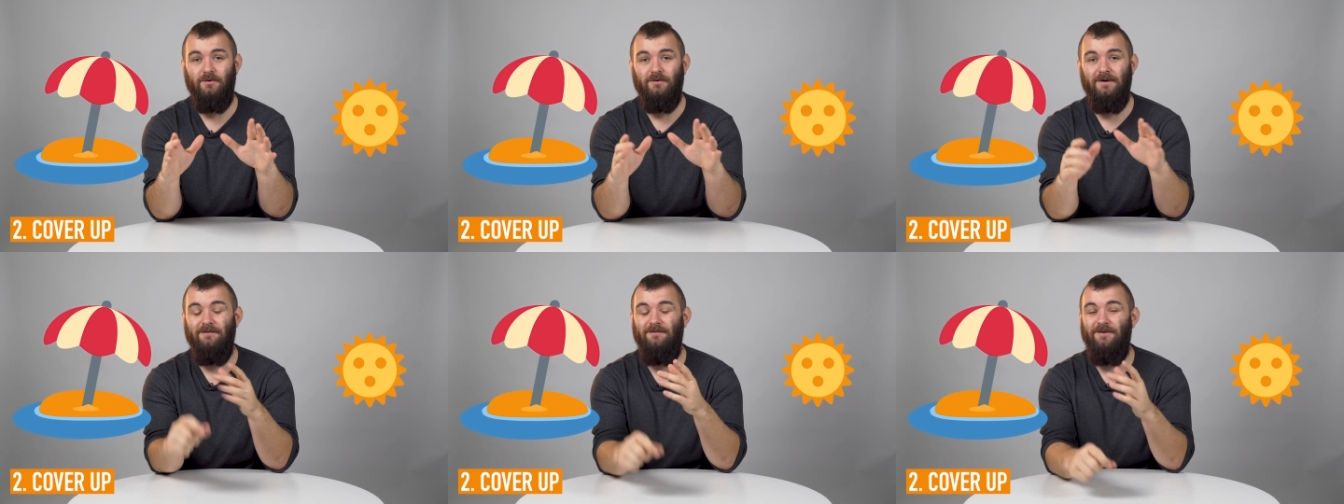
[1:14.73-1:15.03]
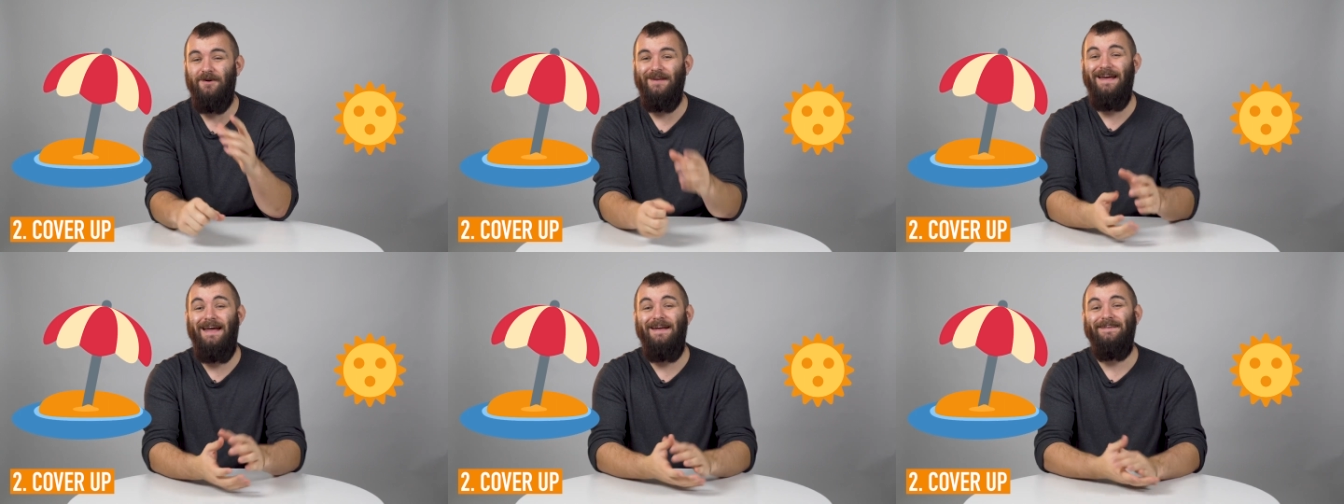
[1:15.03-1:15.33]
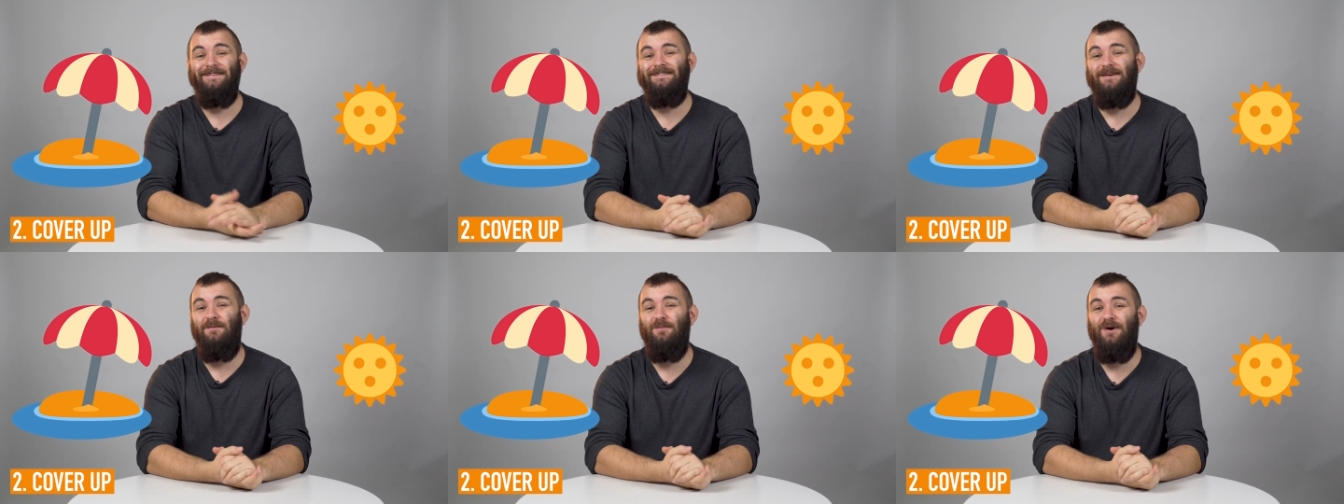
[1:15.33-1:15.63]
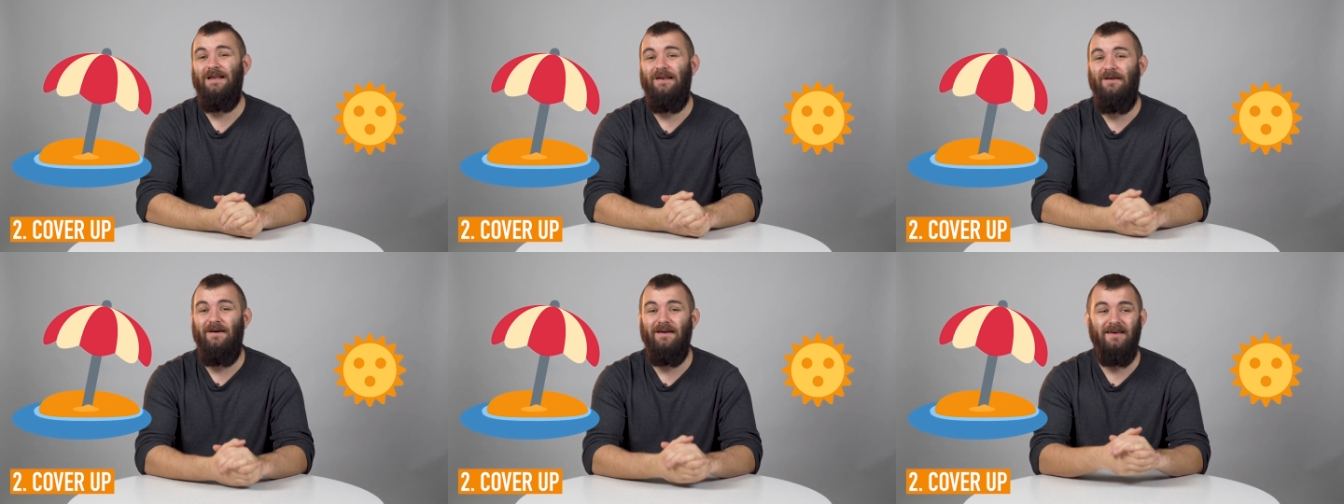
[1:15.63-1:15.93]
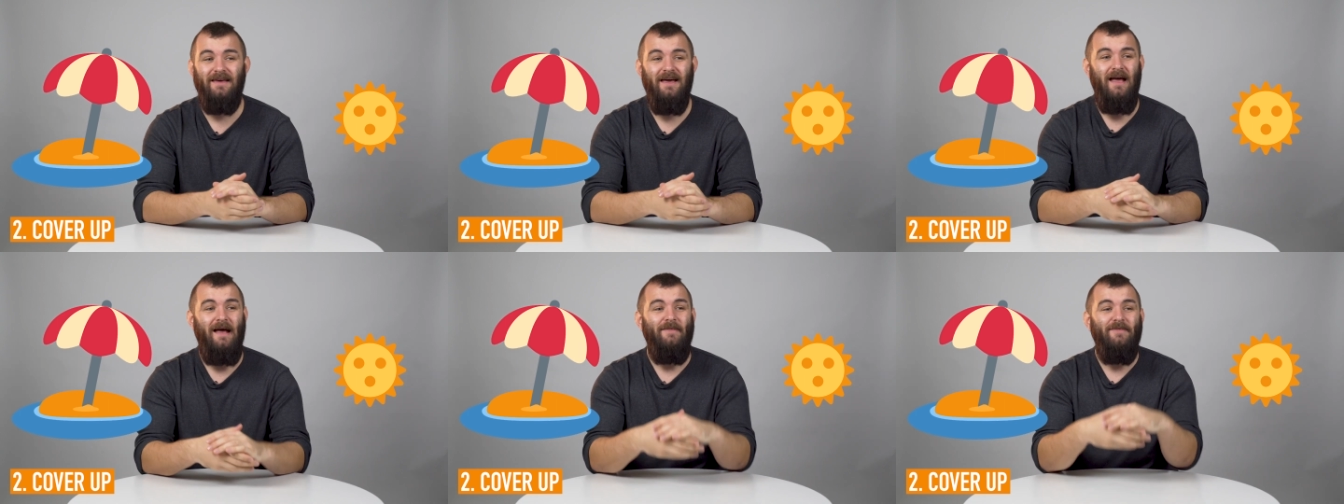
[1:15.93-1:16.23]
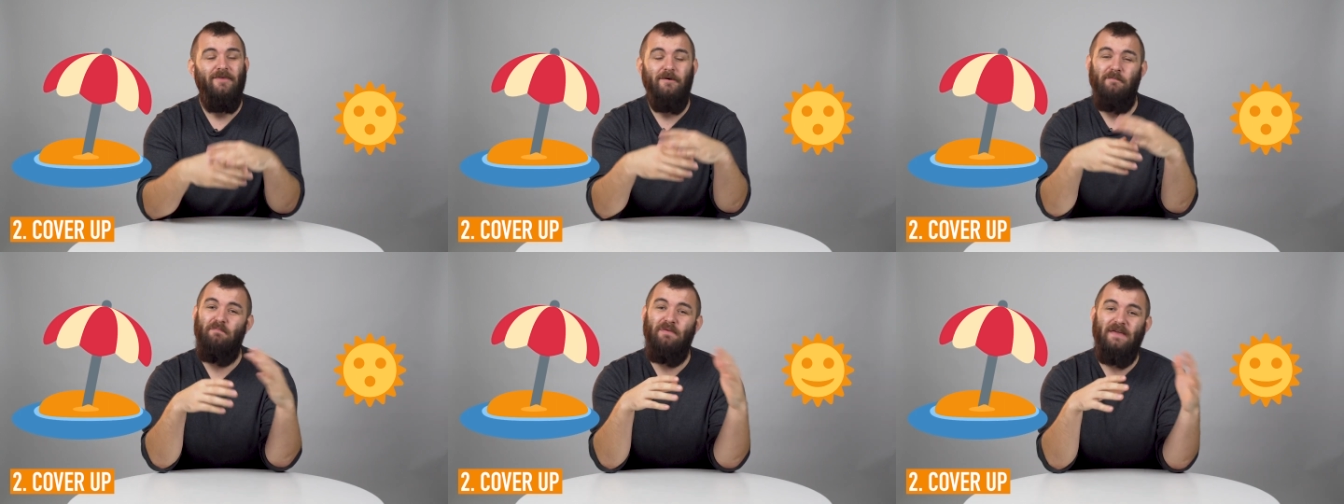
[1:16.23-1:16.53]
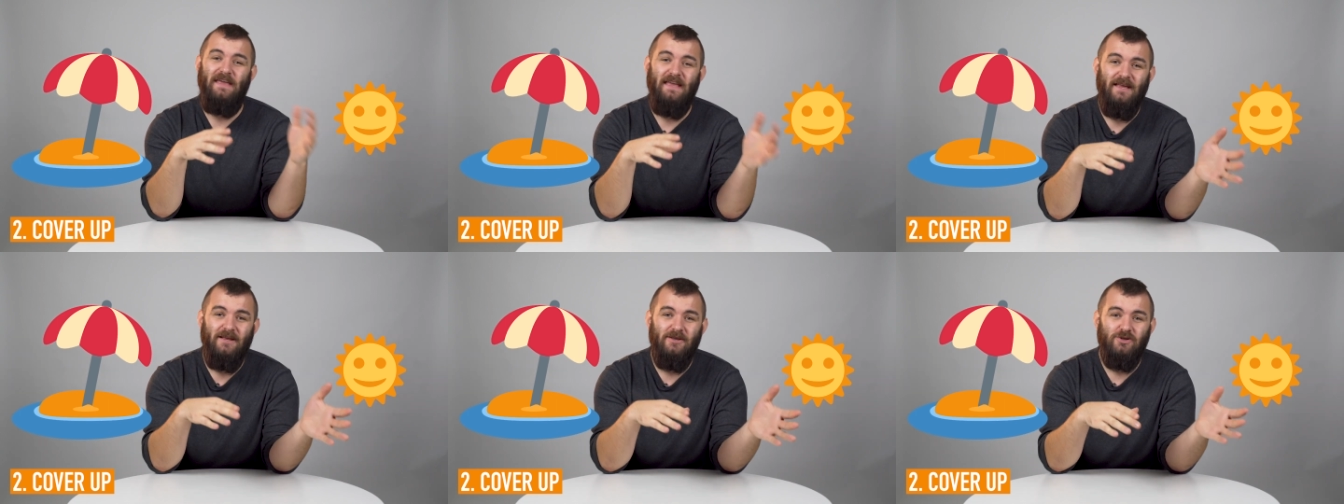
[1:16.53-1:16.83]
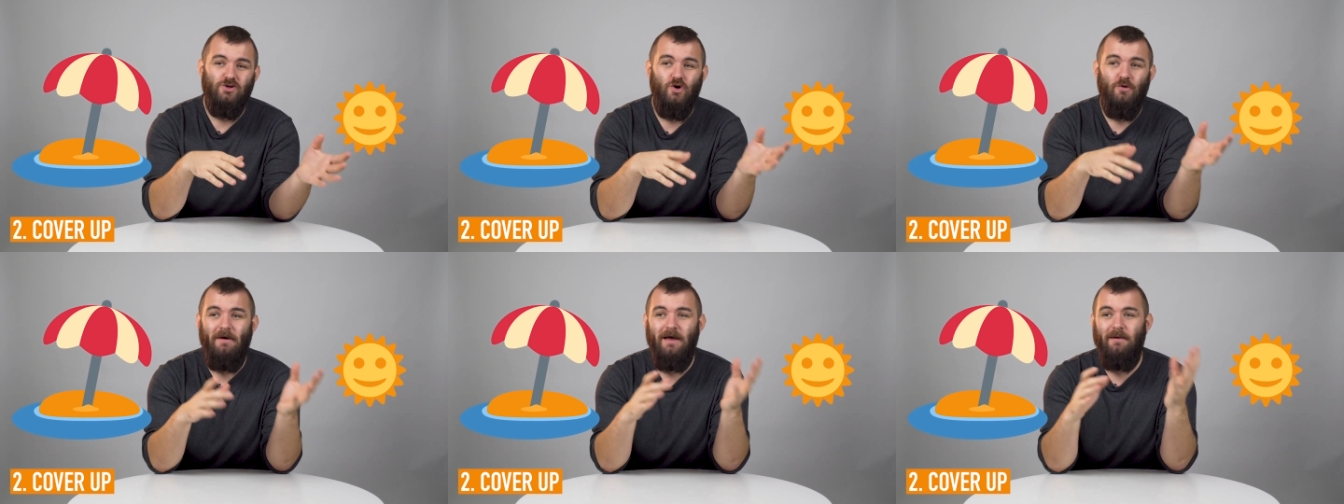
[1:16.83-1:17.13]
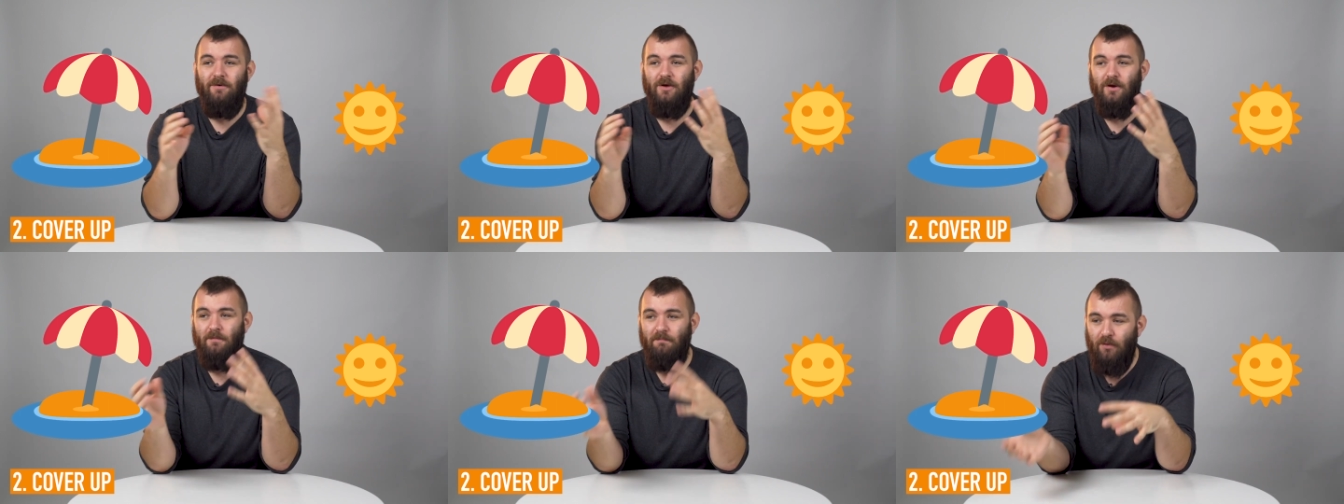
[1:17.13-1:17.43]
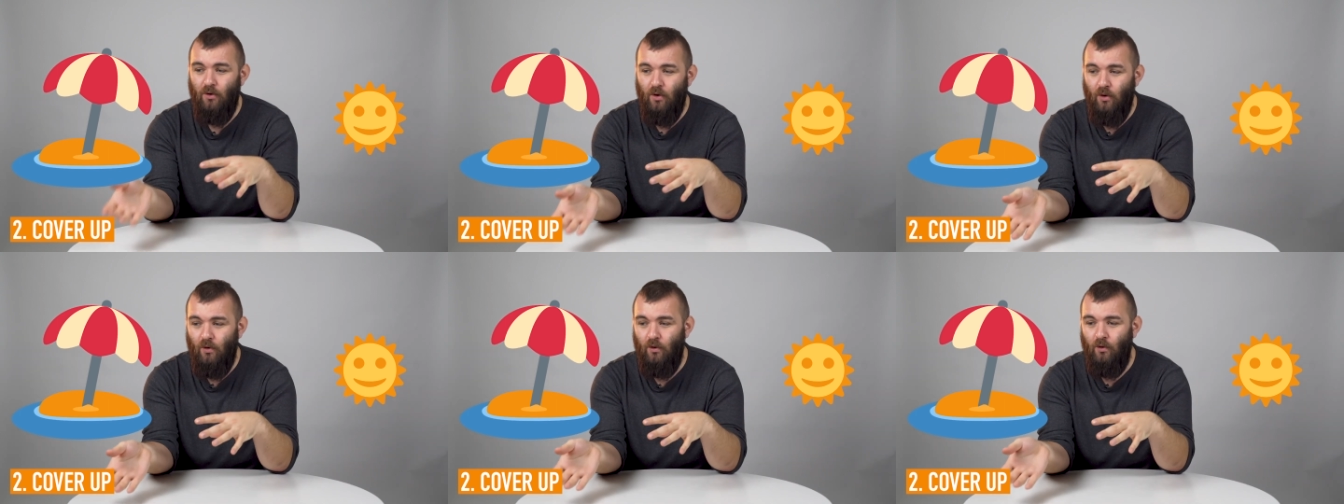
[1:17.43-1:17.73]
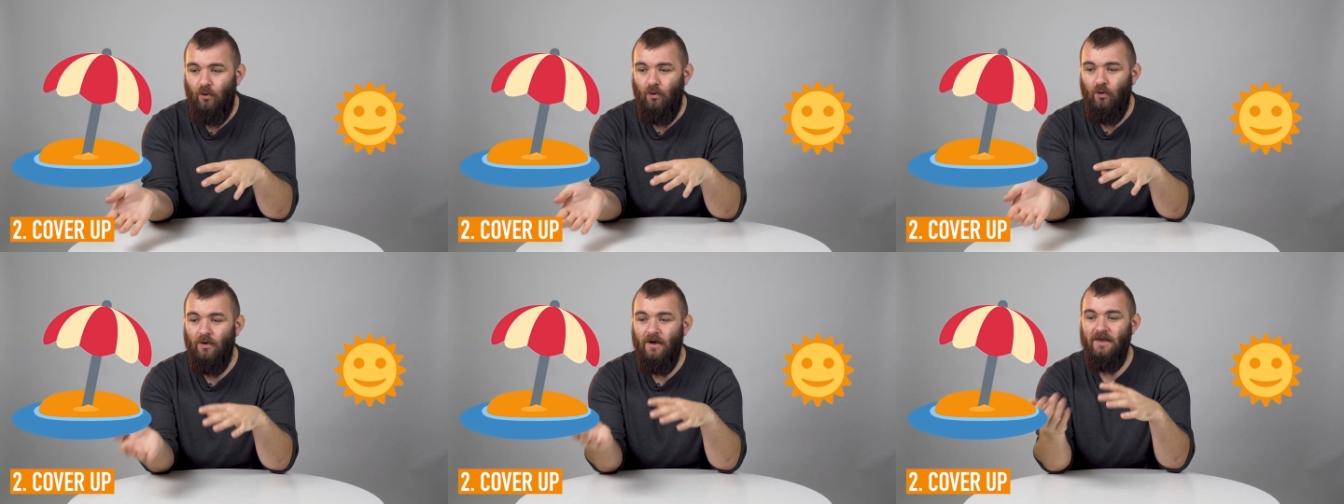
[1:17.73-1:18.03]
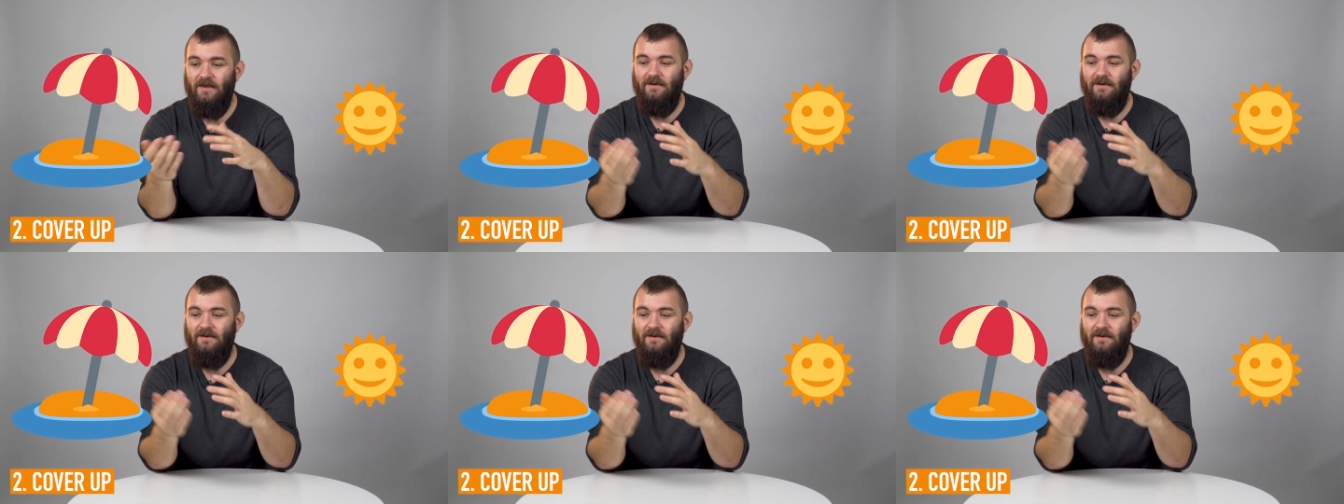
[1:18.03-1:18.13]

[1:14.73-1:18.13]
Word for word: If you're going to head somewhere like the beach or maybe a pool